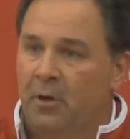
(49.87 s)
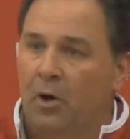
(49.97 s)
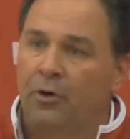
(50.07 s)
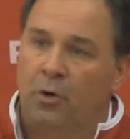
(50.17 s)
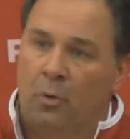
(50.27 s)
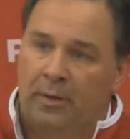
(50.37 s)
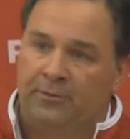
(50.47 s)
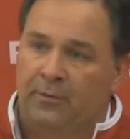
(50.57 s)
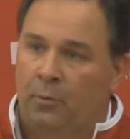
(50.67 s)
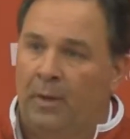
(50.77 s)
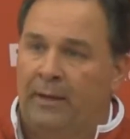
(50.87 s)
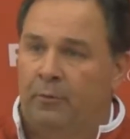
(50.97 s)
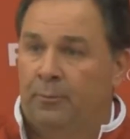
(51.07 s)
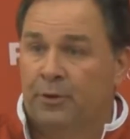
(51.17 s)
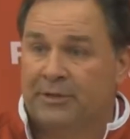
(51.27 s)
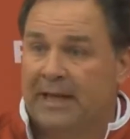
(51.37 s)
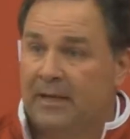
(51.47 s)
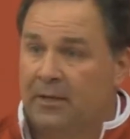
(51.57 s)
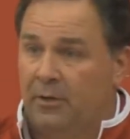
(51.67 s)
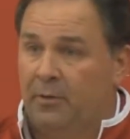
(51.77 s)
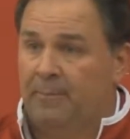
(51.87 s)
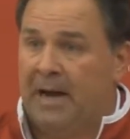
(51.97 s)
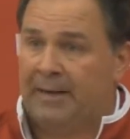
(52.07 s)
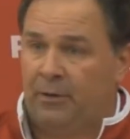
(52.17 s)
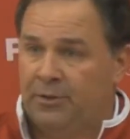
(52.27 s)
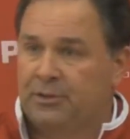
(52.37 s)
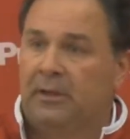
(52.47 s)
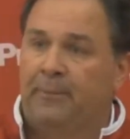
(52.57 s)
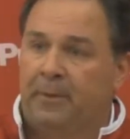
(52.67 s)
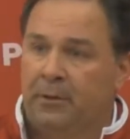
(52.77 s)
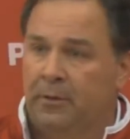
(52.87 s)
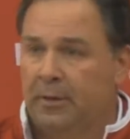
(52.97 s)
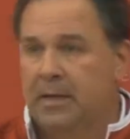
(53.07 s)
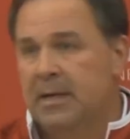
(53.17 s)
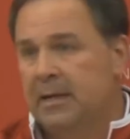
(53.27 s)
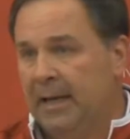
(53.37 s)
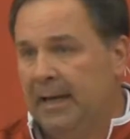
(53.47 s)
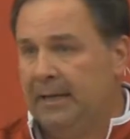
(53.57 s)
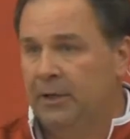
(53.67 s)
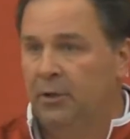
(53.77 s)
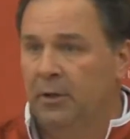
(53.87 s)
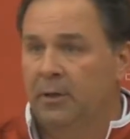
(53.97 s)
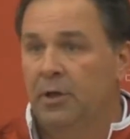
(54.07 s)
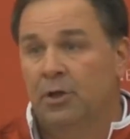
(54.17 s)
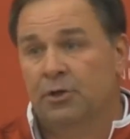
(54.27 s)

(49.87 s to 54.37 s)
Are you going to the weight room, taking care of your body? Are you sleeping good, eating good?